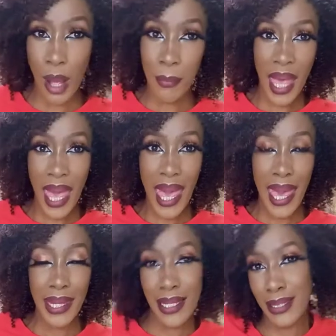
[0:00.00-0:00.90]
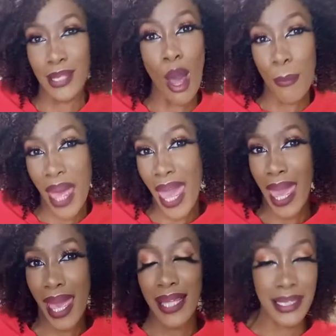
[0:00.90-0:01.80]
not bad. It's not
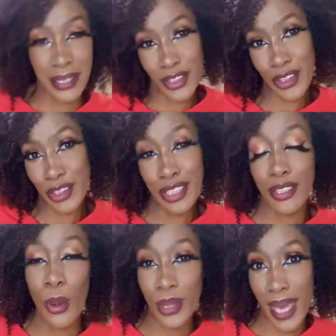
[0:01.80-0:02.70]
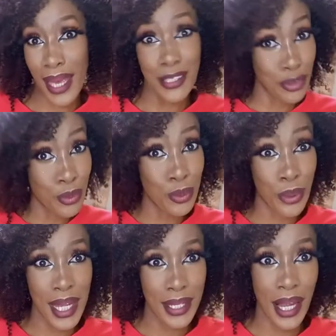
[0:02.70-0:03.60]
bad. It's it's okay. It's
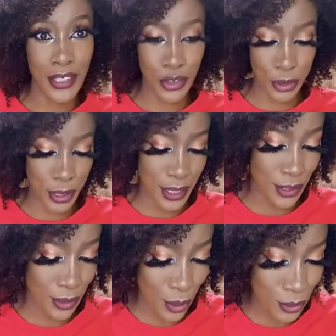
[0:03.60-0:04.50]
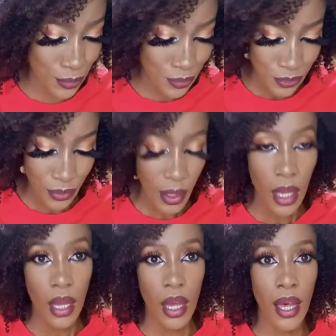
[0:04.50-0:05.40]
great actually. So
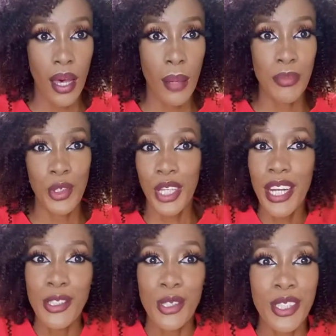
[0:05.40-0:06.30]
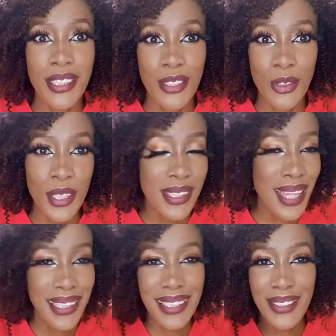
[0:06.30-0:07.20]
um, you can add your accessories
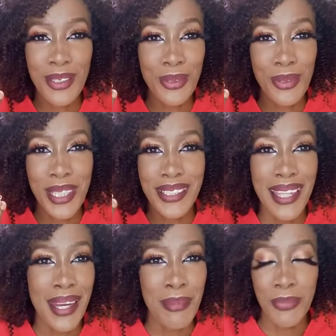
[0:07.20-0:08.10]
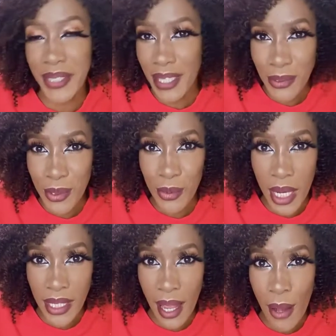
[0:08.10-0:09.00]
like these nose rings that I'm obsessed with
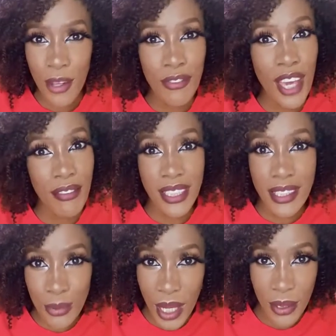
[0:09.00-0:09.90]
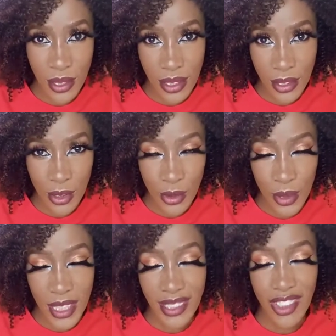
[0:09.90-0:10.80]
right now. If you haven't seen where I got these nose
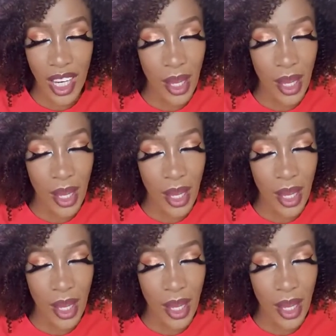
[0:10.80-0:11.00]
rings, check